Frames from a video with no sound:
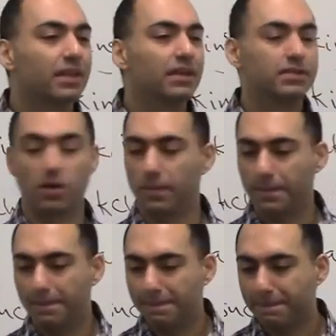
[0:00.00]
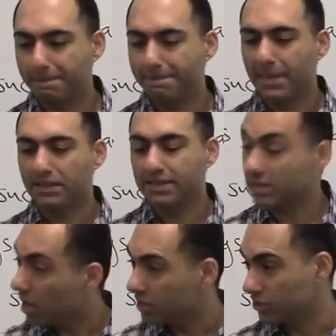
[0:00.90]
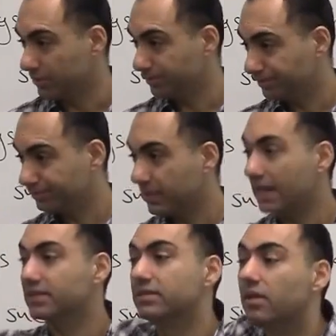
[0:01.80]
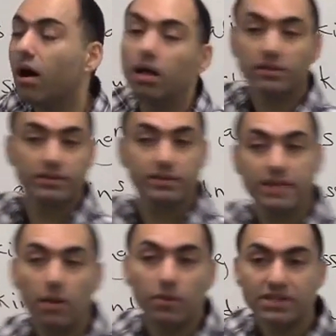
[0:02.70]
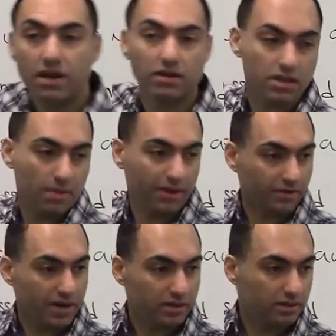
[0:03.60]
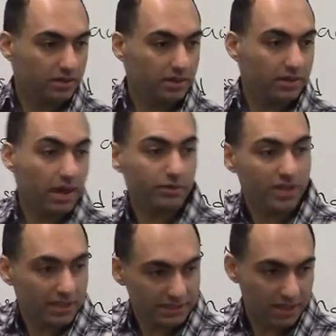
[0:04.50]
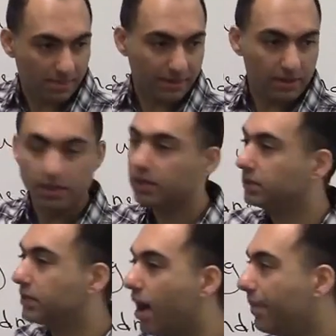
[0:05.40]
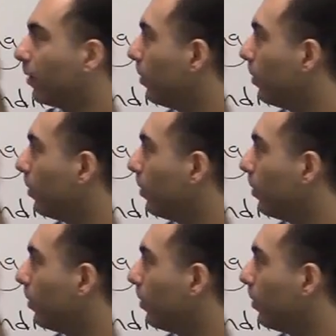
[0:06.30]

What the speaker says: So, technology, that wasn't our topic, right? That was not the topic. The topic